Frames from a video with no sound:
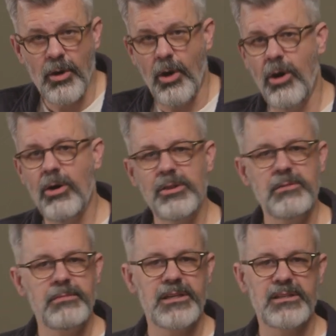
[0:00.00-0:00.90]
All the
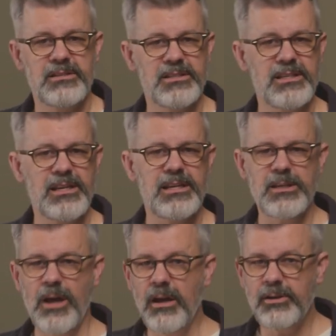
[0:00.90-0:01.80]
men of the city,
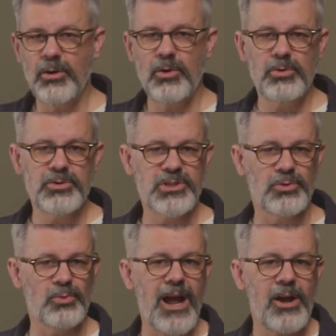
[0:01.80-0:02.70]
young and old,
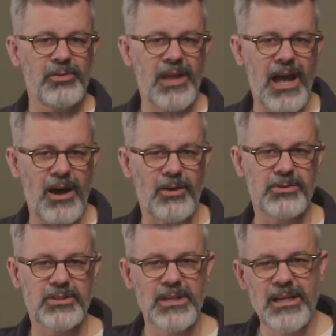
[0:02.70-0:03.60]
surround the
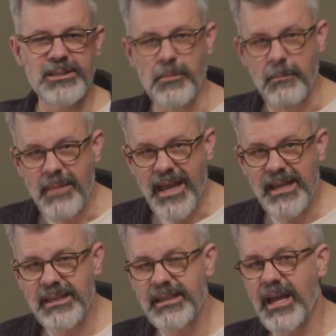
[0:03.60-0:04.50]
house,
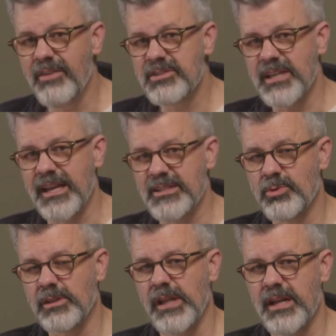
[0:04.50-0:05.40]
demanding to have sex
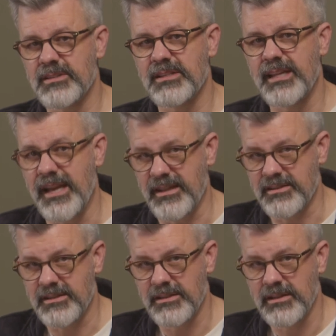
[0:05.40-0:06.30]
with Lot's
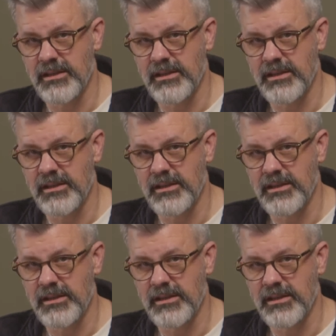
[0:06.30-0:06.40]
guests.